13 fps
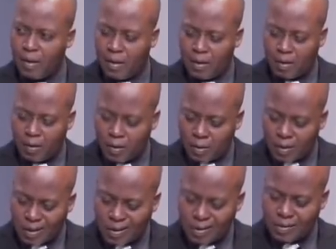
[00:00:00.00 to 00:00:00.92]
On our
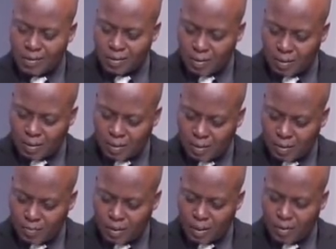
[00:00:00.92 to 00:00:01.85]
last
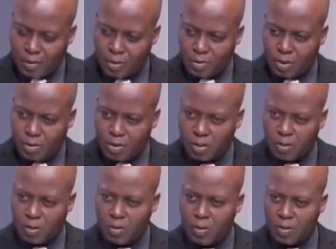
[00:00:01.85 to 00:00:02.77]
parliamentary
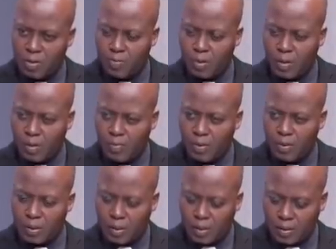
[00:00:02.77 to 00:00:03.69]
agenda, you did speak of
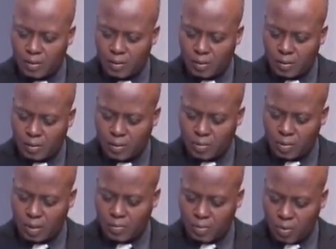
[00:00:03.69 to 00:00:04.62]
it, and as
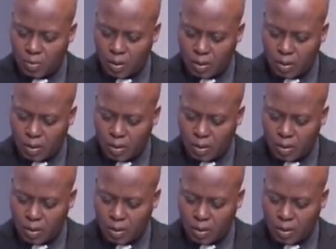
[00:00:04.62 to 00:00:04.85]
well, I know